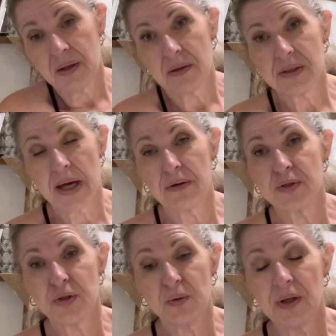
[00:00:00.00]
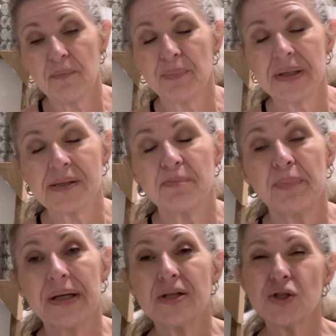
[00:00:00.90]
Tattered Tulip, but it's a
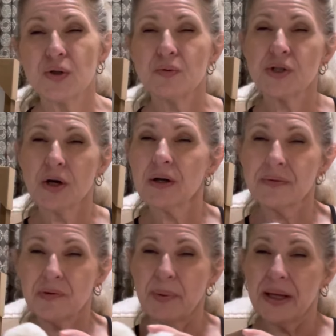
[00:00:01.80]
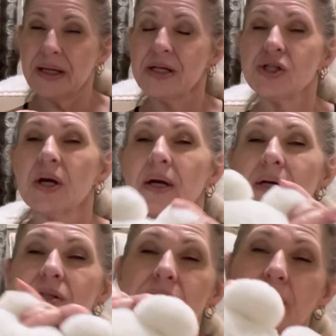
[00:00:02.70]
bit too dark of a beige,
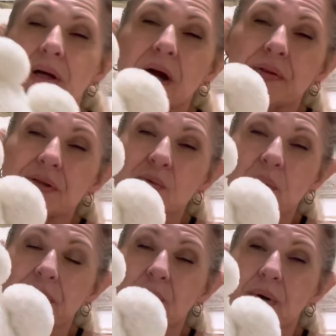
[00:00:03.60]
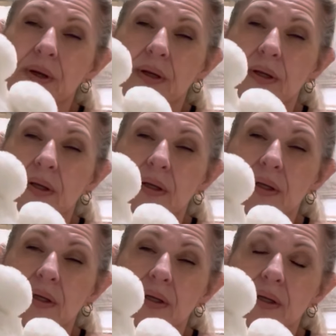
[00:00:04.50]
so I got this white one.
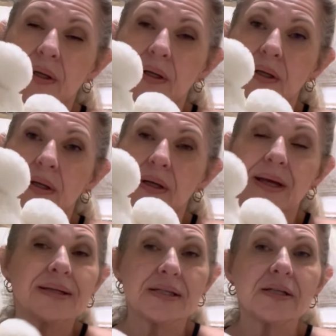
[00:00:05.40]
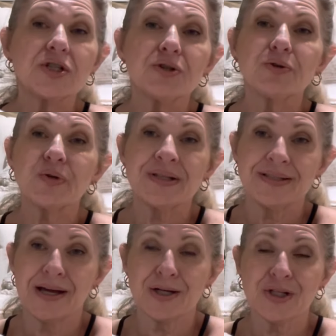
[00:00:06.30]
It's in the children's
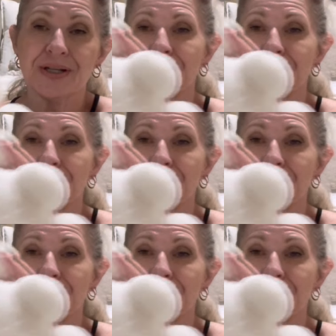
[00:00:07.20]
section and